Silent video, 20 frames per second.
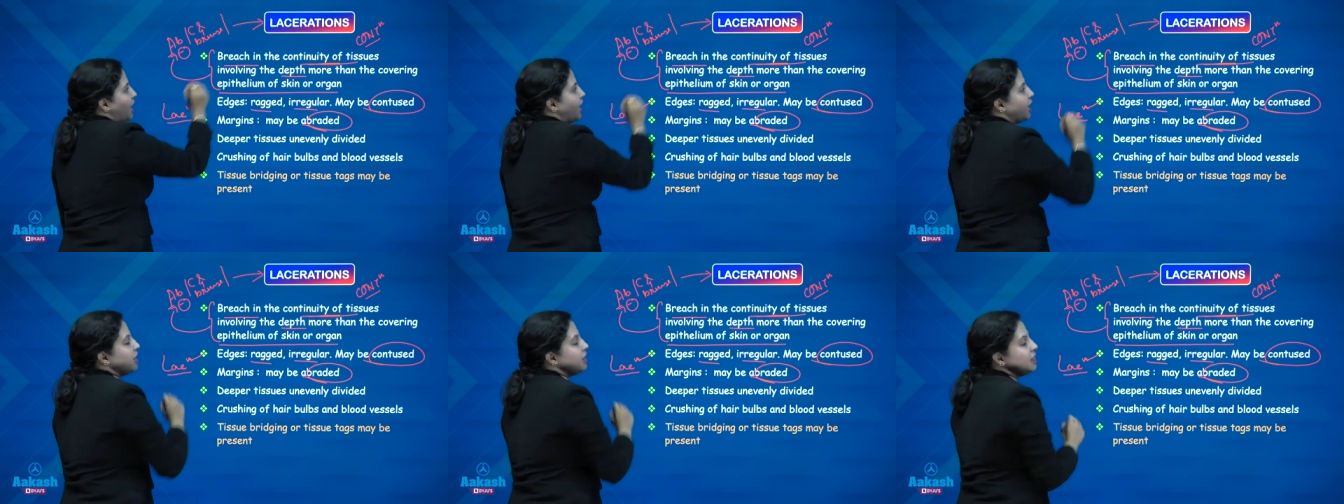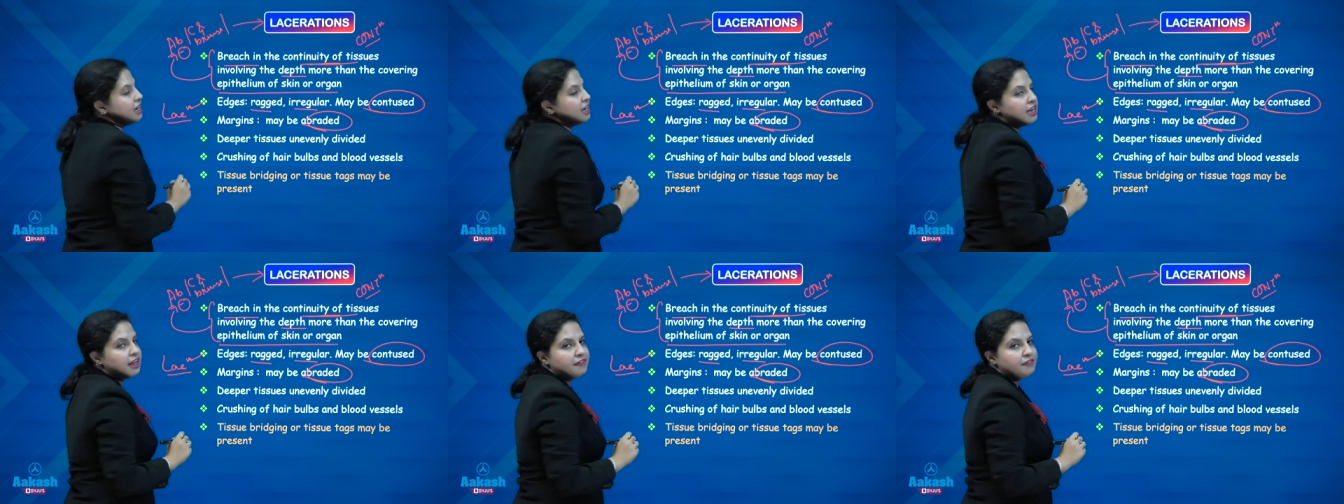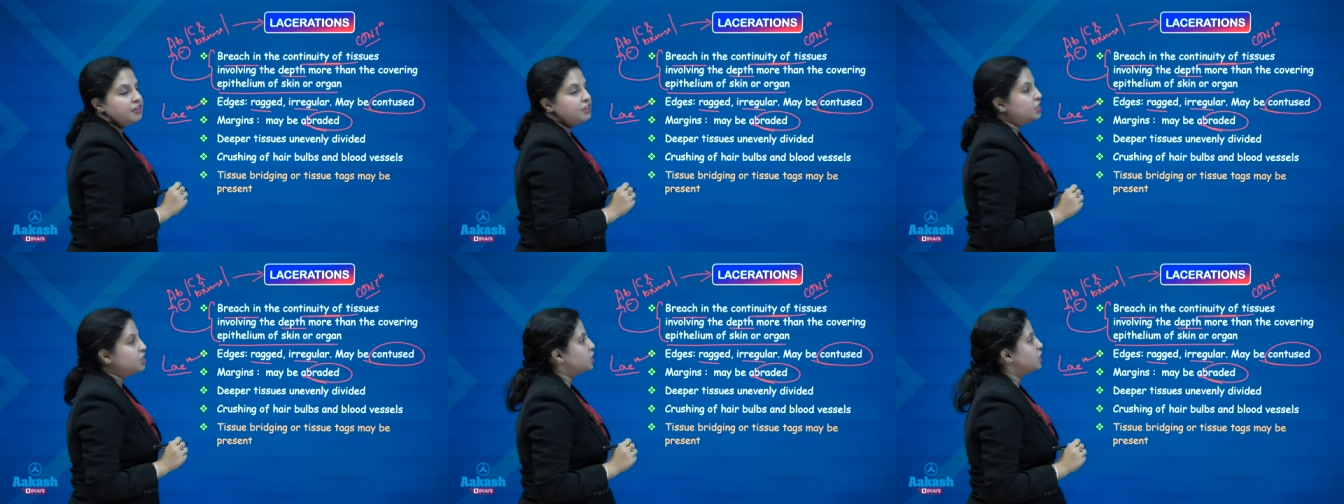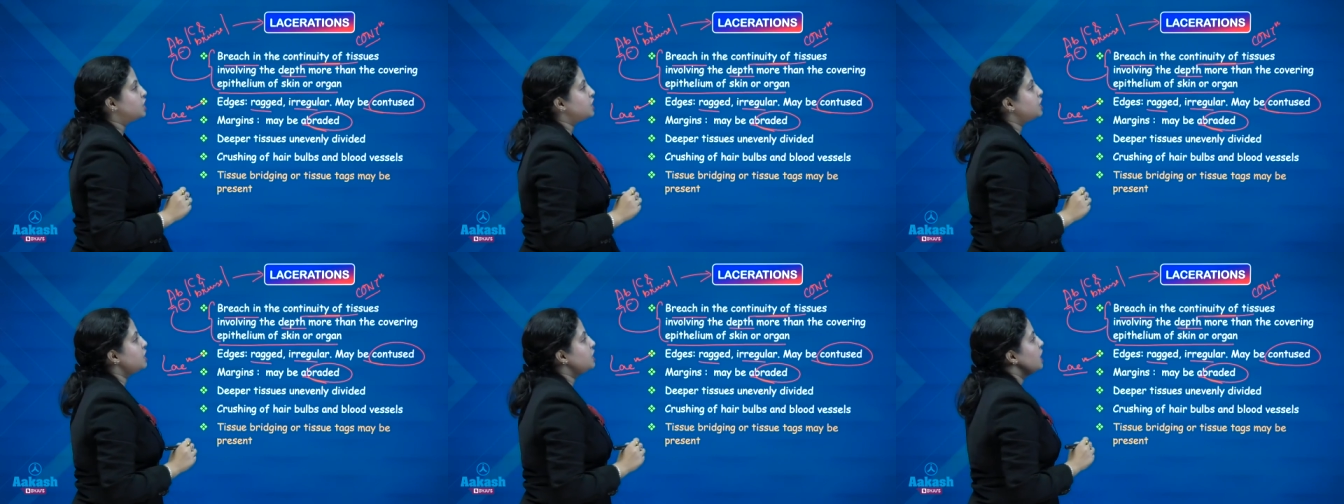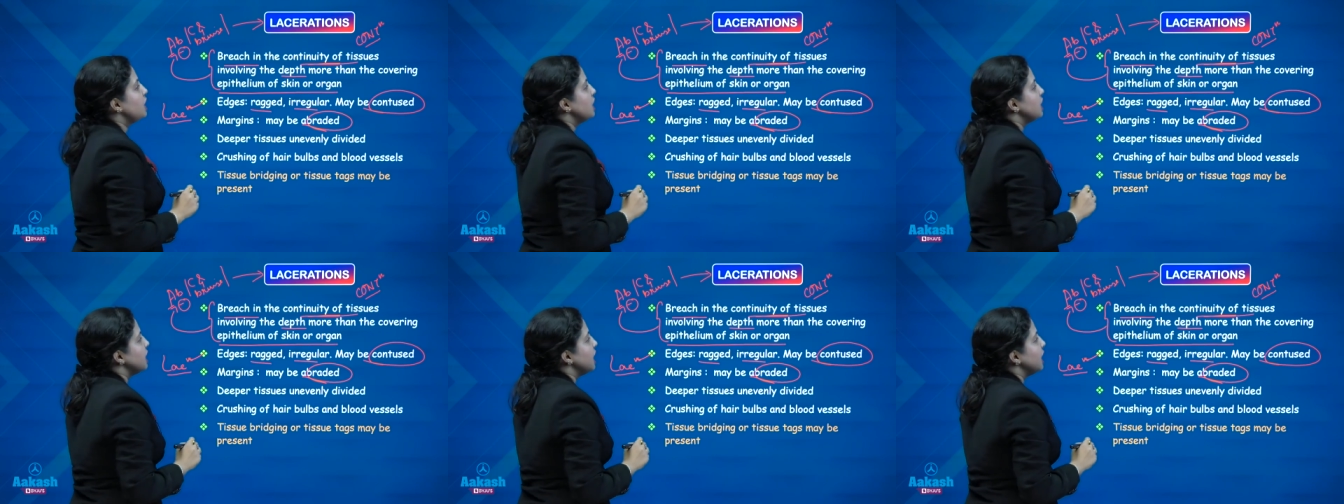in the definition
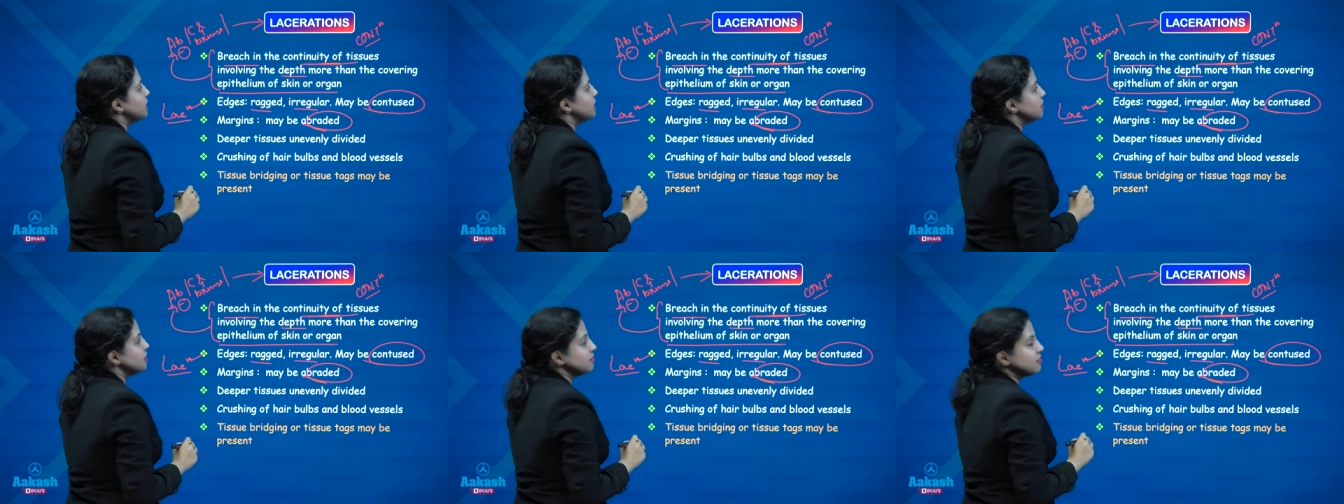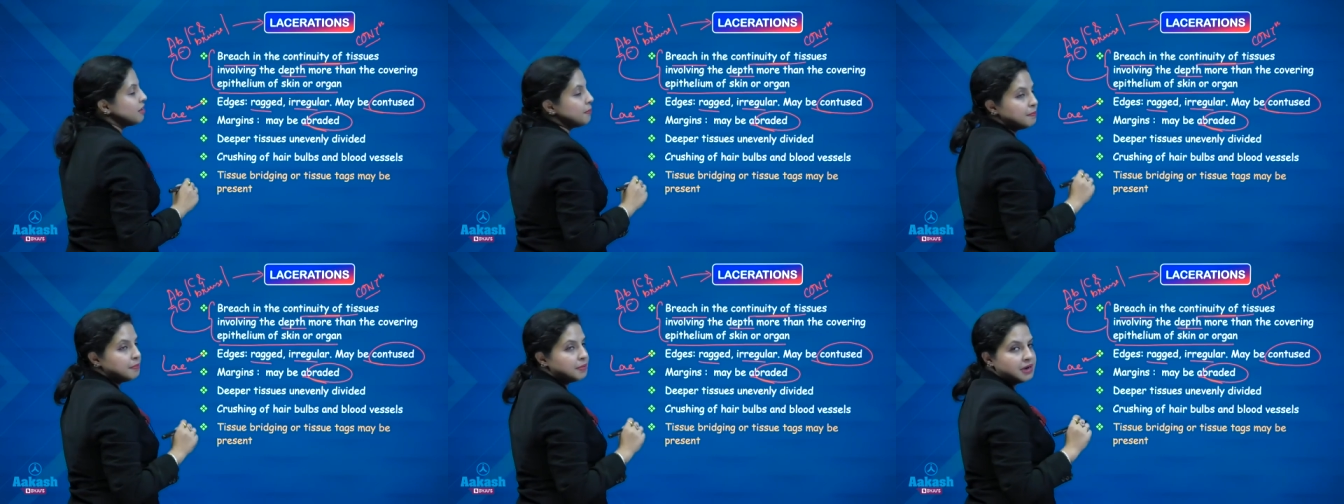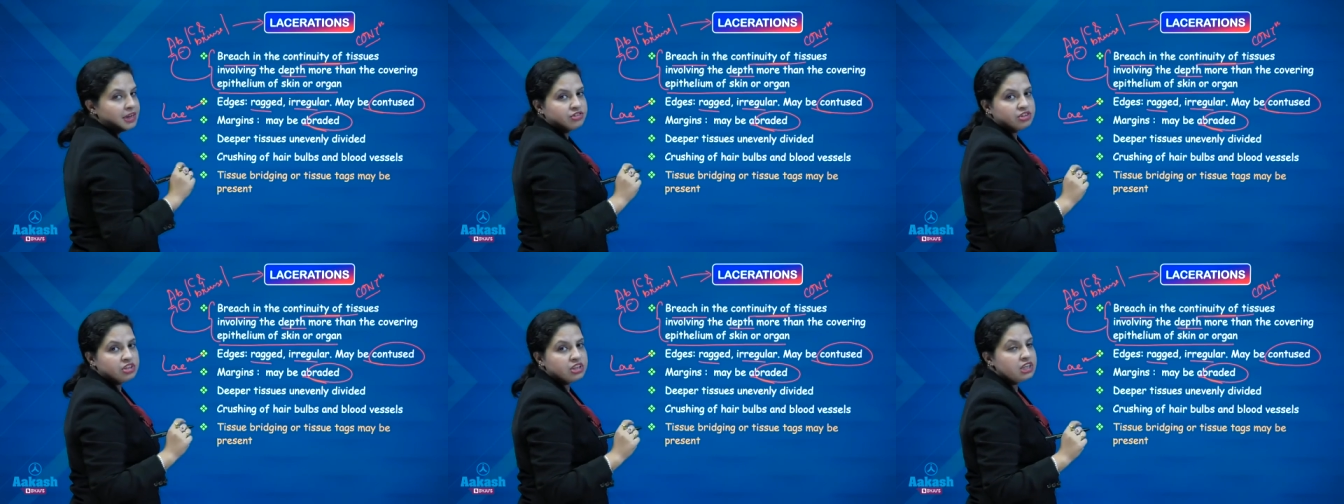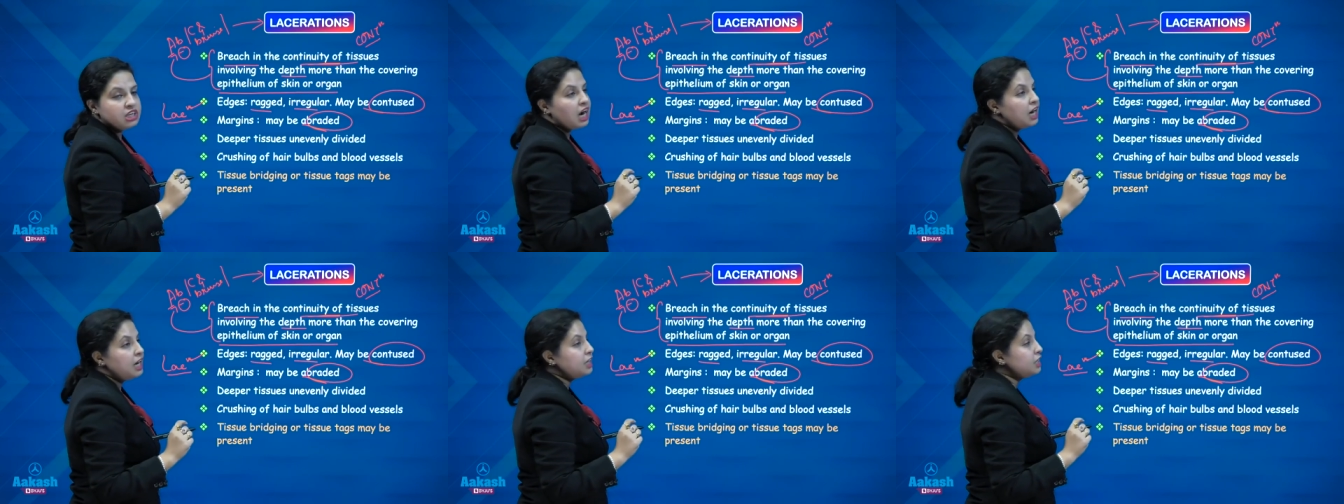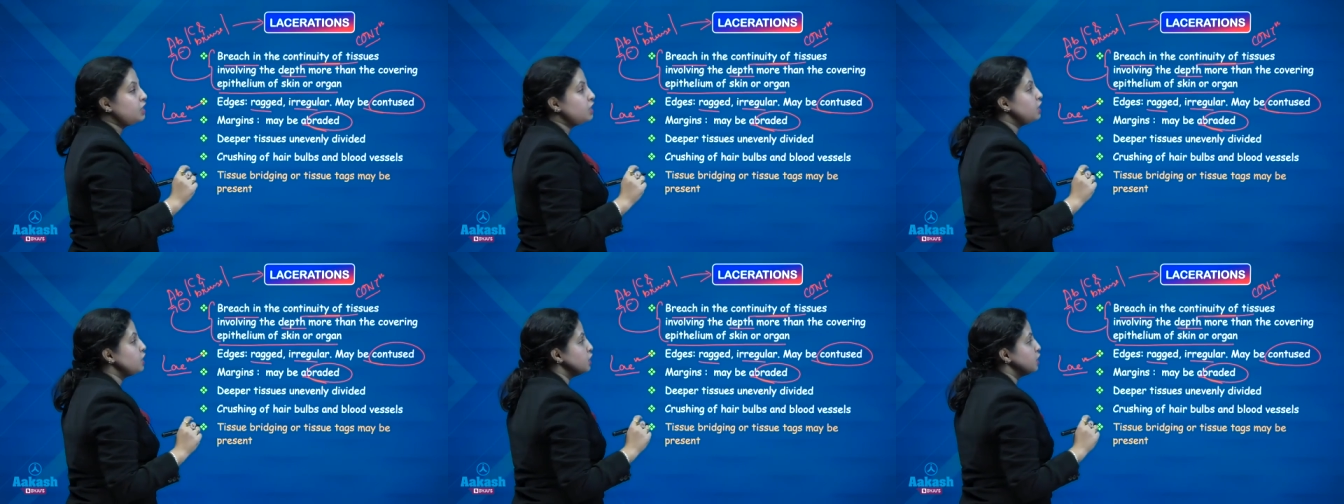that it is a breach in the
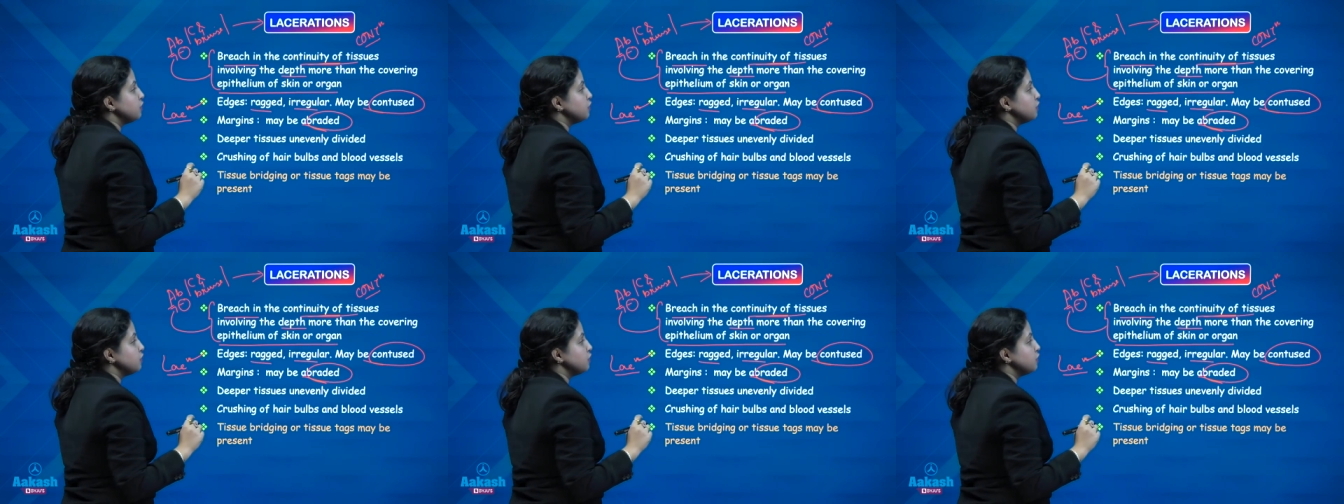continuity